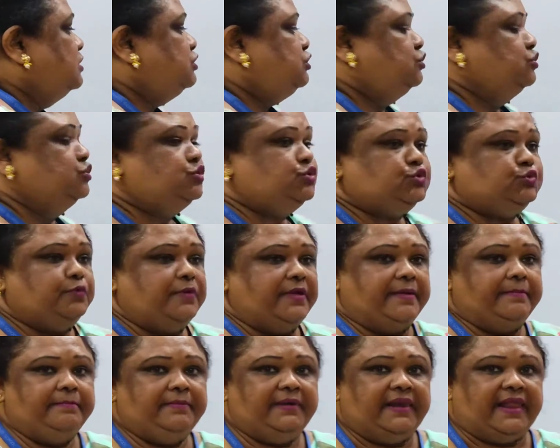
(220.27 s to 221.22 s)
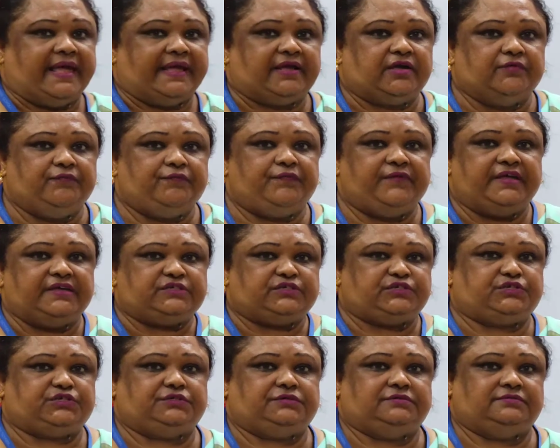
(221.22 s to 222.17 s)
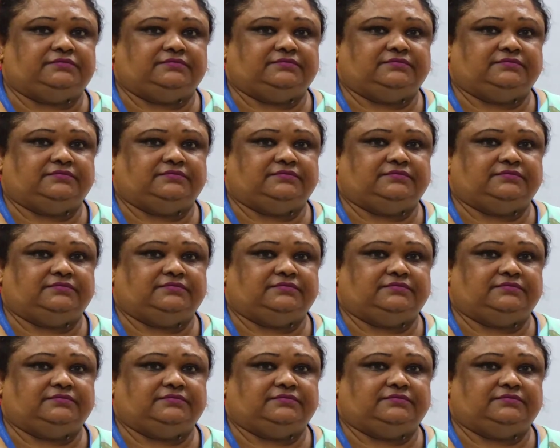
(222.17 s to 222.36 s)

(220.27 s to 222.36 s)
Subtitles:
to swim like a fish,